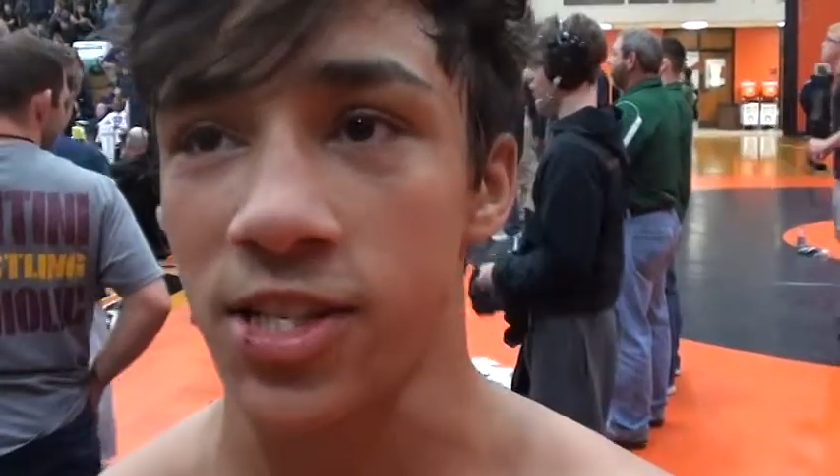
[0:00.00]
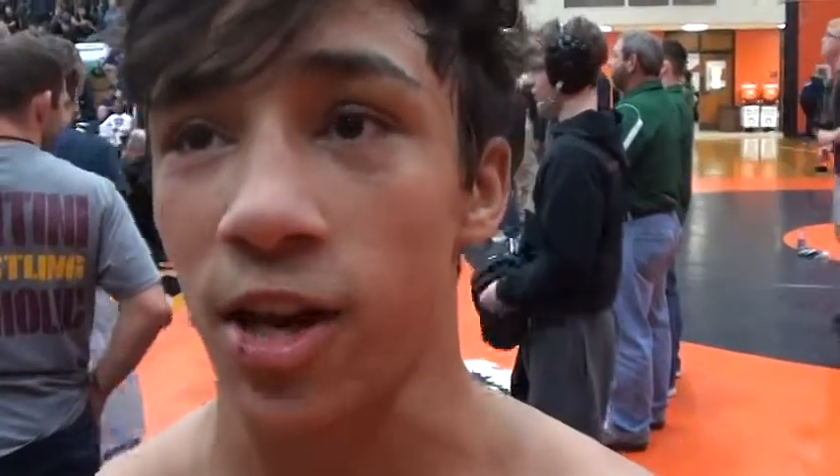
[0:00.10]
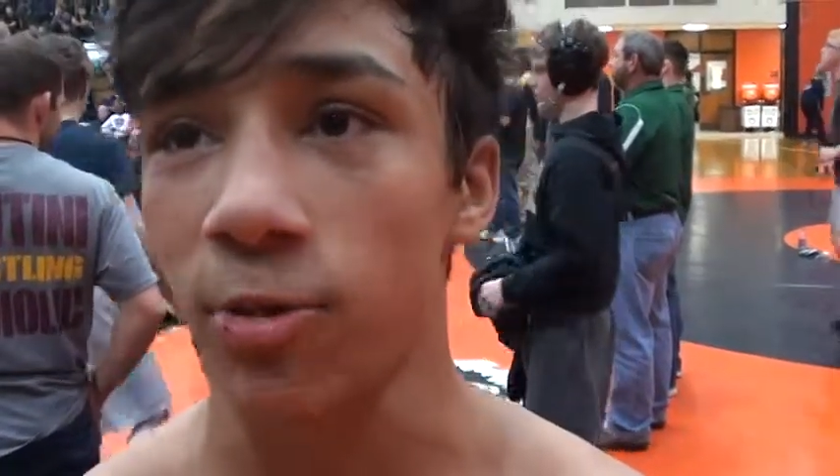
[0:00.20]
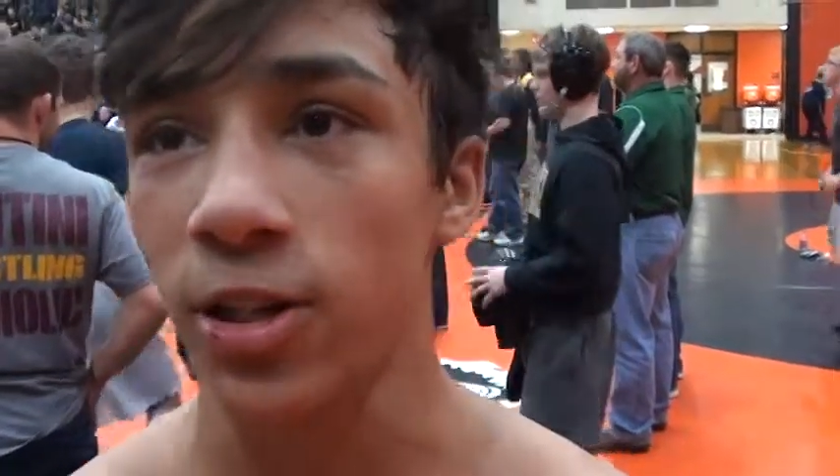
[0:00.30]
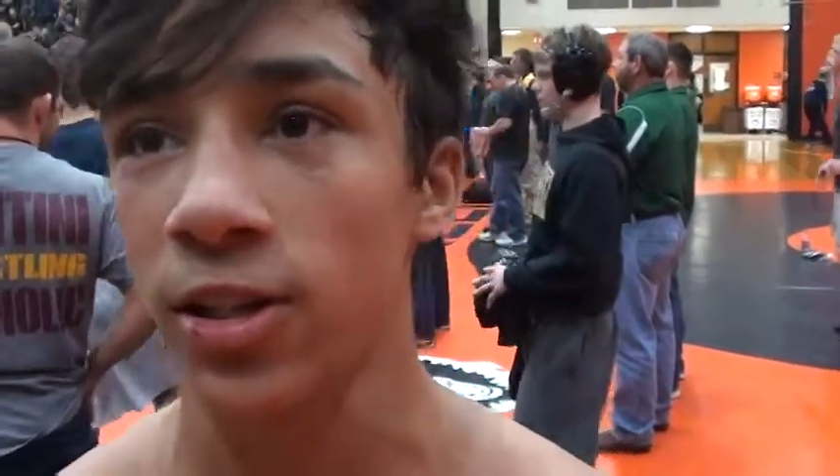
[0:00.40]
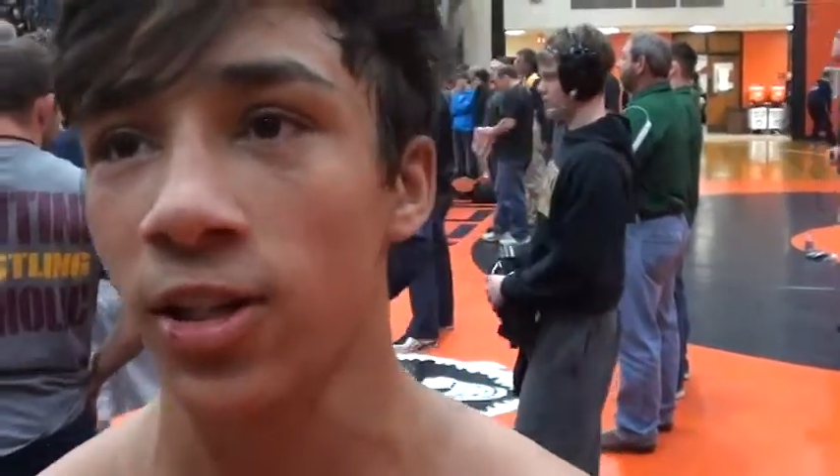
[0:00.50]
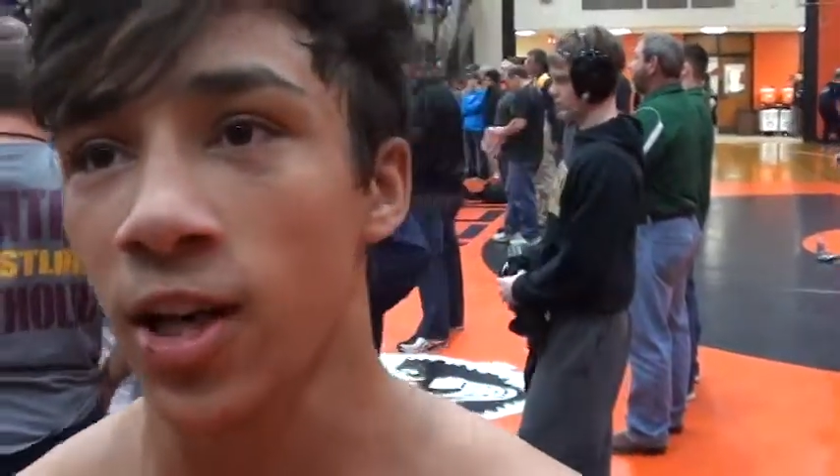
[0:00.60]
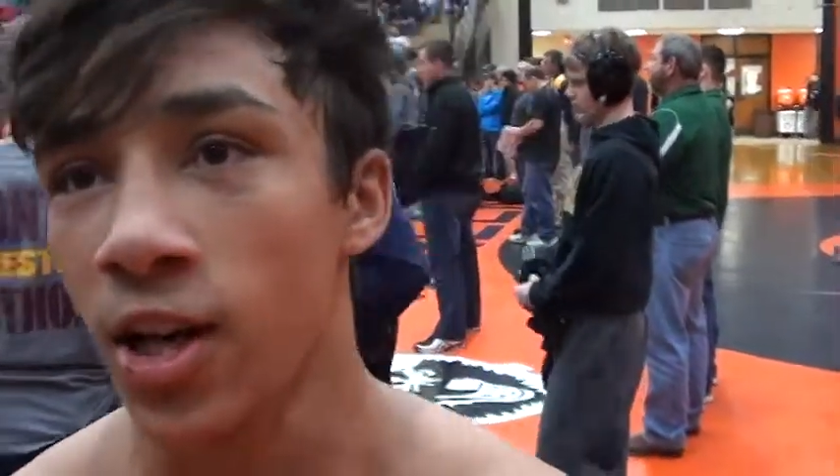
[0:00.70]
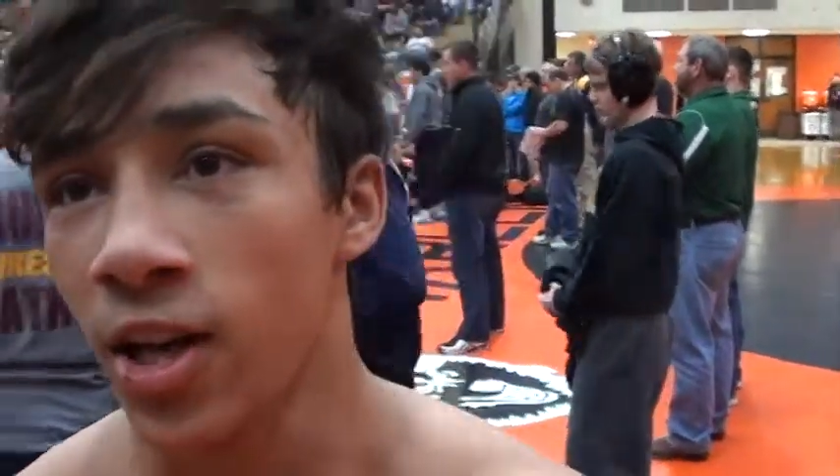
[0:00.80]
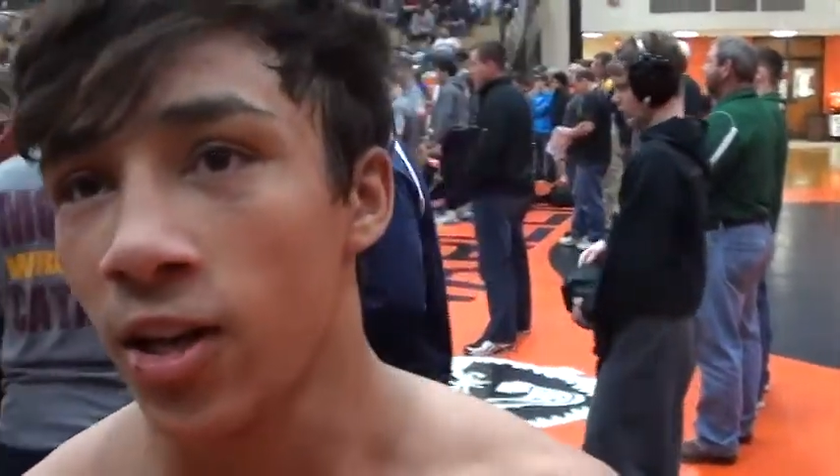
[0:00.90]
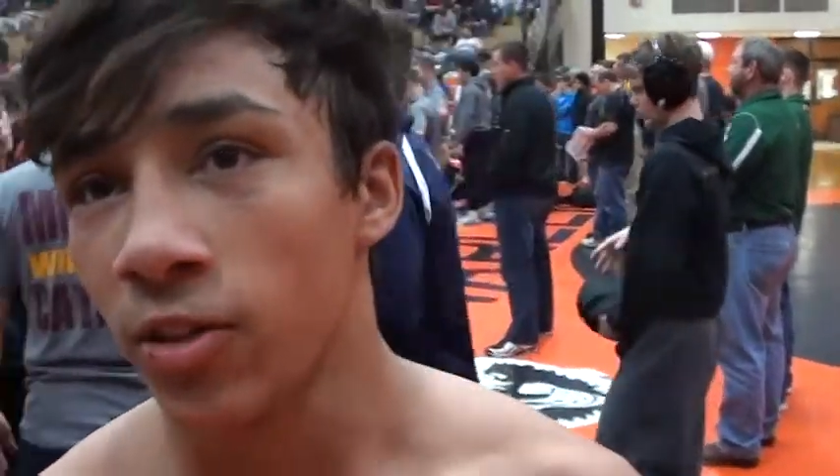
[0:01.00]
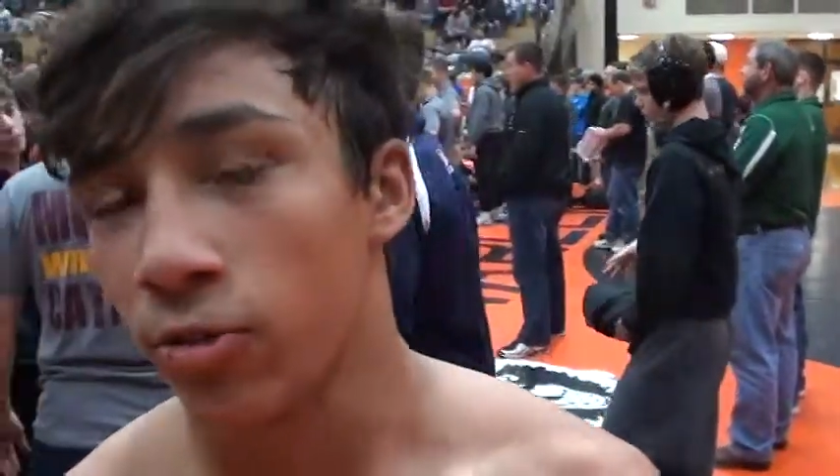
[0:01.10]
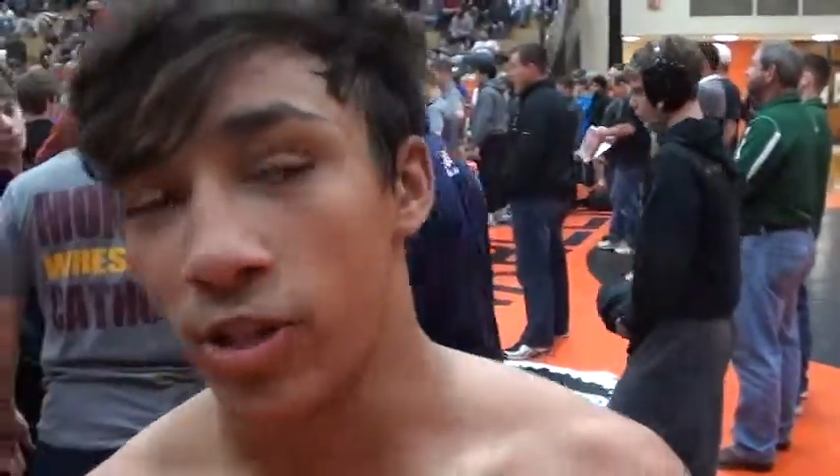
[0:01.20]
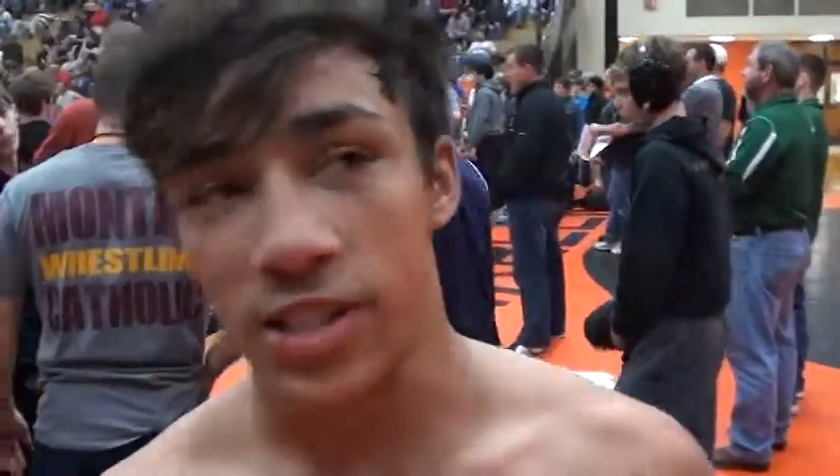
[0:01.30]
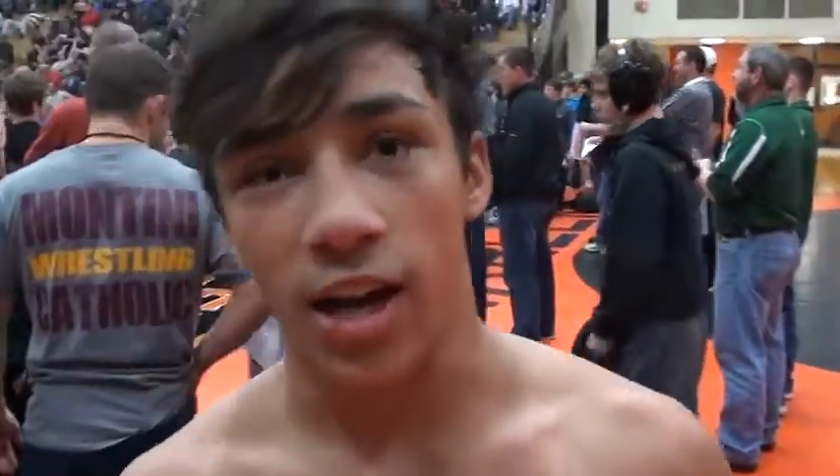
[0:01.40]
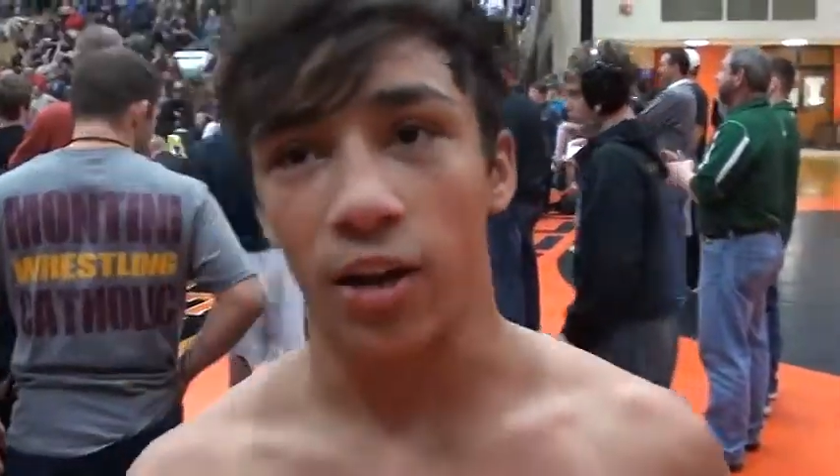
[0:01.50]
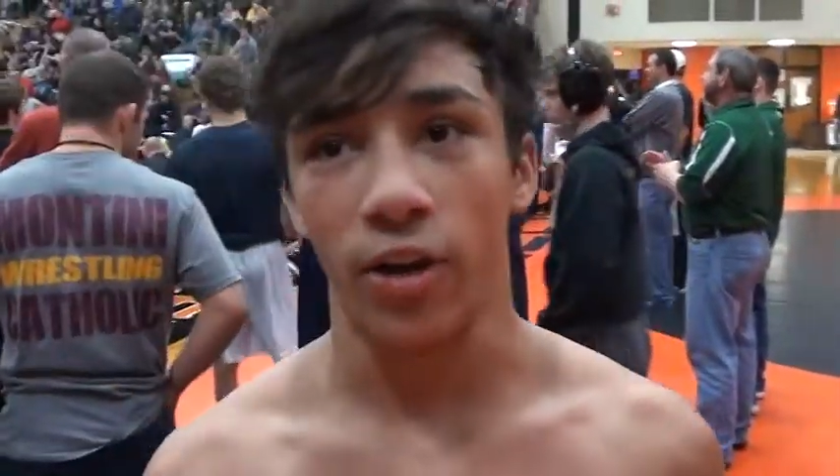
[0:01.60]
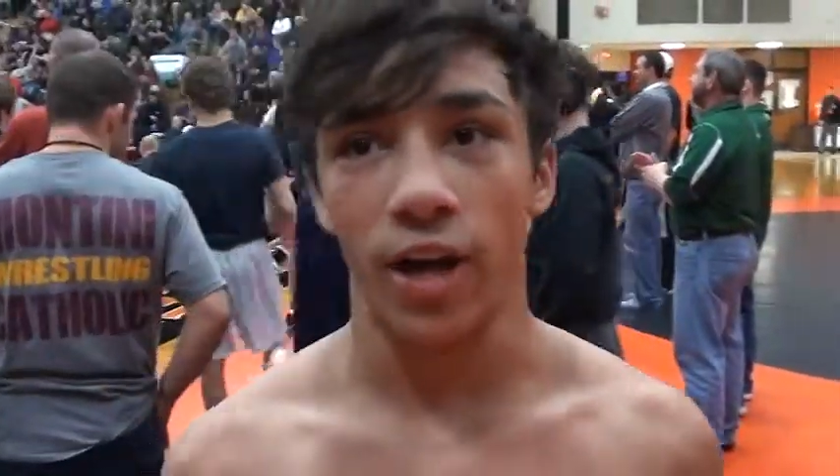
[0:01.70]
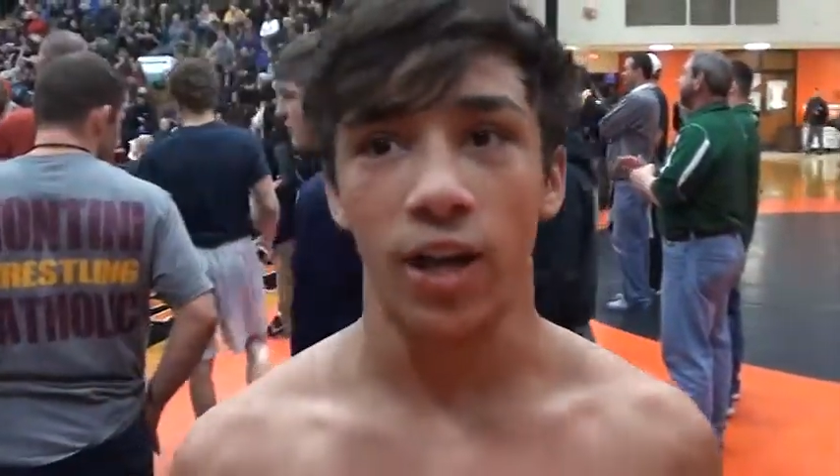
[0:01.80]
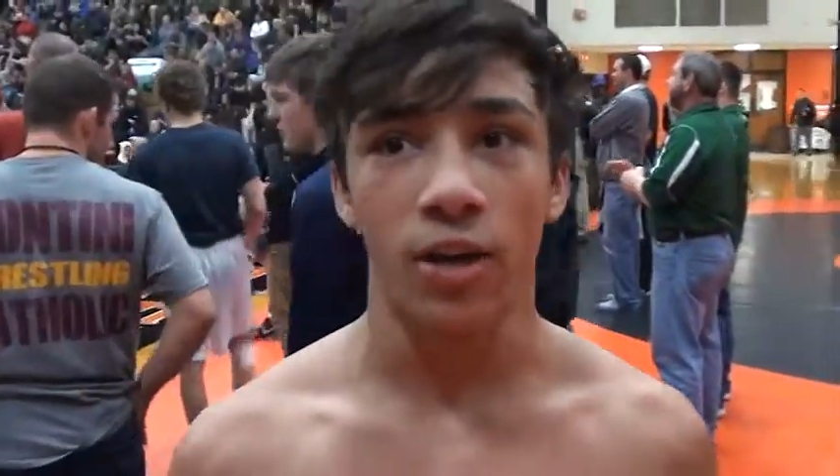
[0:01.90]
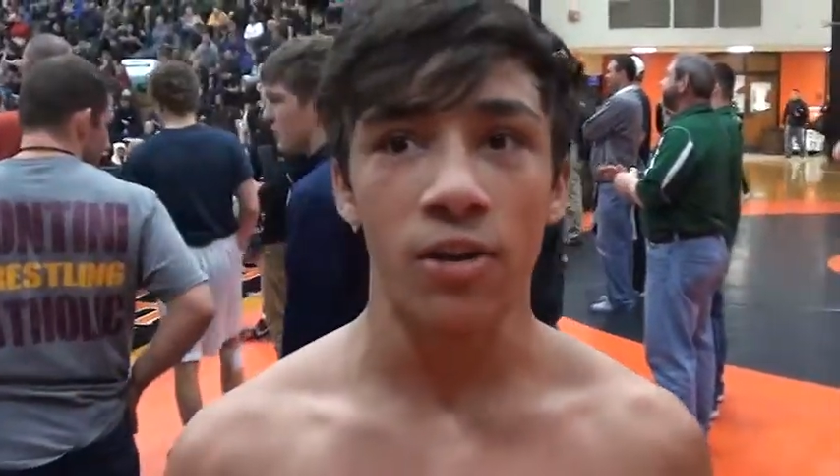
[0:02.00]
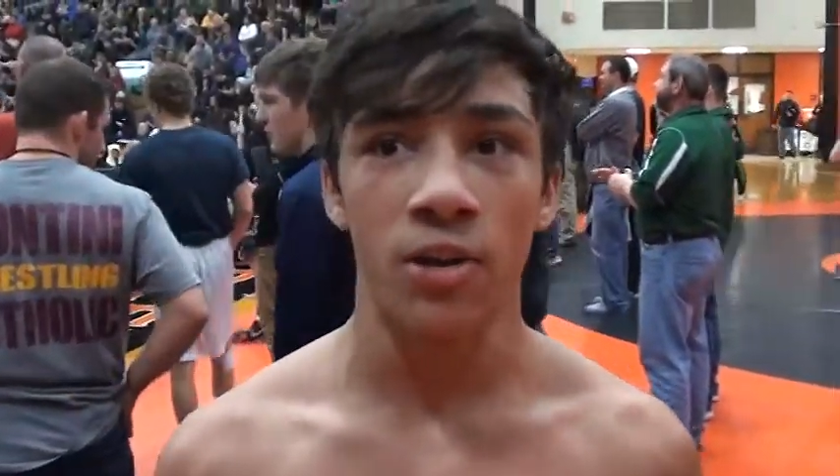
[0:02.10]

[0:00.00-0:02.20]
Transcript: summer, freestyle Greco.